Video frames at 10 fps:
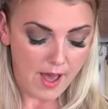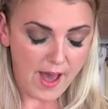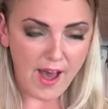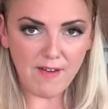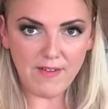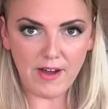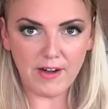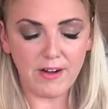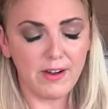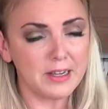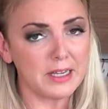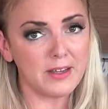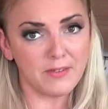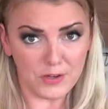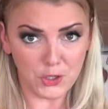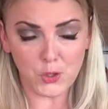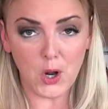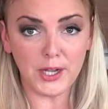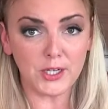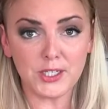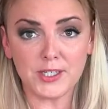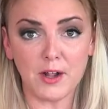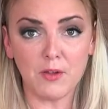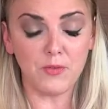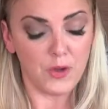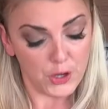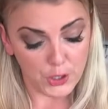Have at her. Give it a try yourself.